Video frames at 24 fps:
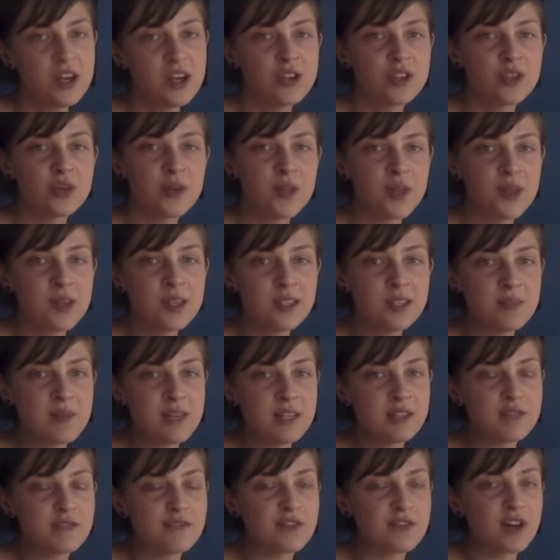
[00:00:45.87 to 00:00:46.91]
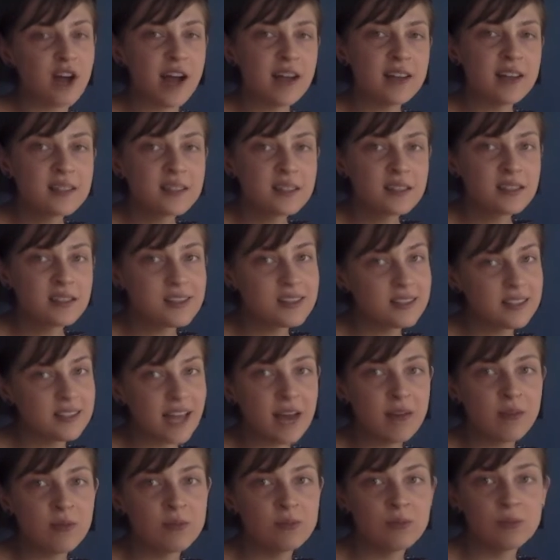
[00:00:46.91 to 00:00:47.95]
So what this means for us is
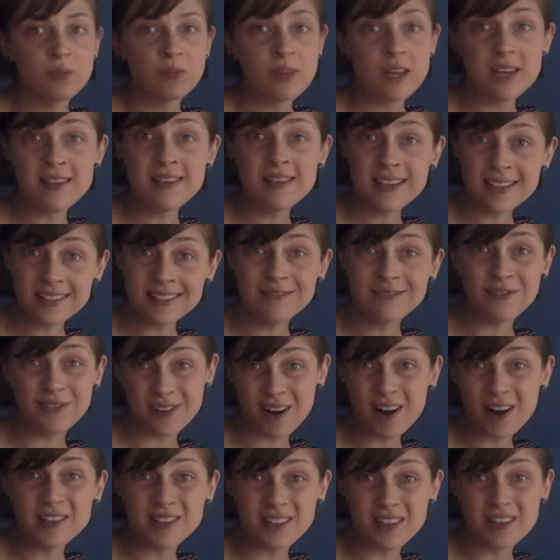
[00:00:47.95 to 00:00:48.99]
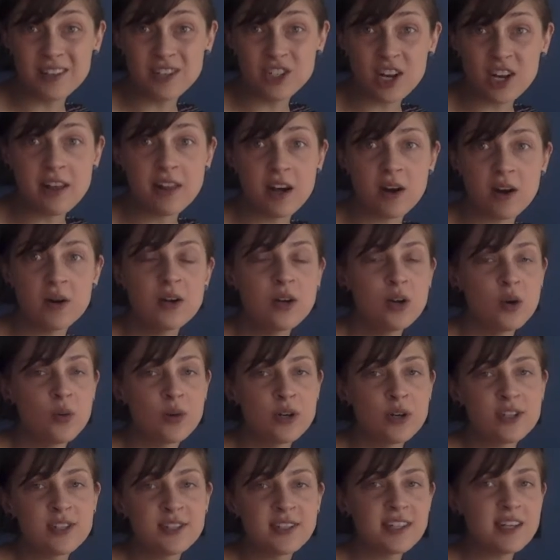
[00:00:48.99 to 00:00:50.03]
that in this, for us on the cello,
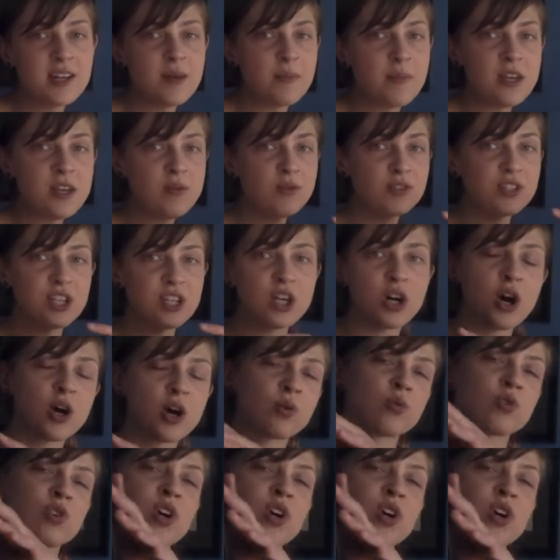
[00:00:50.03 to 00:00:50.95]
we're just going to be using our